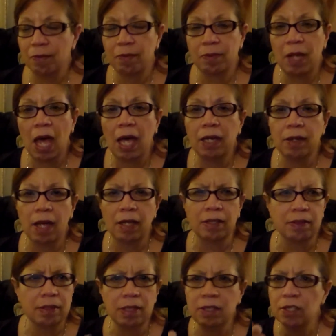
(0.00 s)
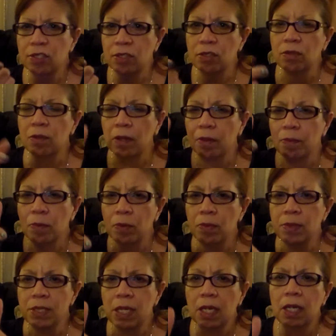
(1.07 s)
If not, I think this, you know, who
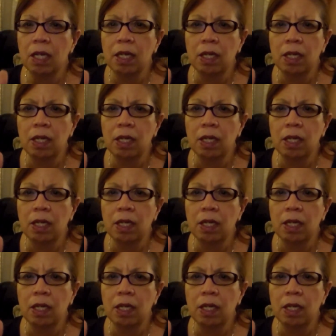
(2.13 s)
was,